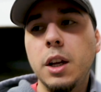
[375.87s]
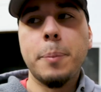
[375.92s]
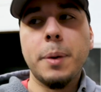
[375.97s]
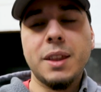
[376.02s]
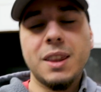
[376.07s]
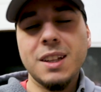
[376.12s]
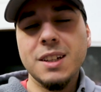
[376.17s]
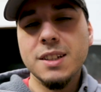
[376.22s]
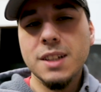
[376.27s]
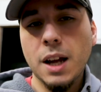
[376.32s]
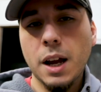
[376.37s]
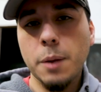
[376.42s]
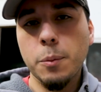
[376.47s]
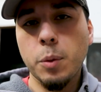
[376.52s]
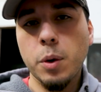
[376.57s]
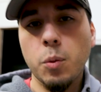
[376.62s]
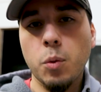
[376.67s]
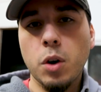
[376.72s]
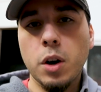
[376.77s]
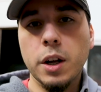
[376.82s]
but this time
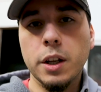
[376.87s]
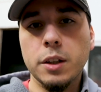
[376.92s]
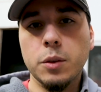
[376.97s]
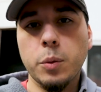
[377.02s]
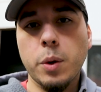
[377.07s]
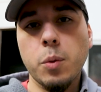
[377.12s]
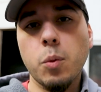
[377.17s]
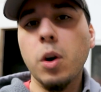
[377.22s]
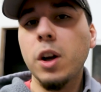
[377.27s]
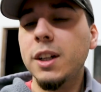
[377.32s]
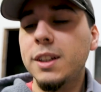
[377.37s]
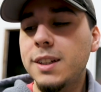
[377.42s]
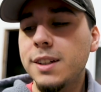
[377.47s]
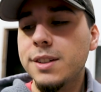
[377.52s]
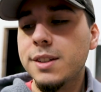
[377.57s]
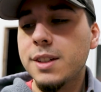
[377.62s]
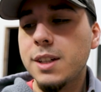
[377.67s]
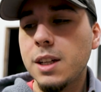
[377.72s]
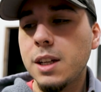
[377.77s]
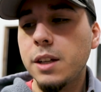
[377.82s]
we wanted to
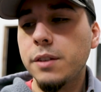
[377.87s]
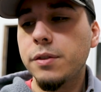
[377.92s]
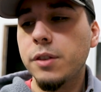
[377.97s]
see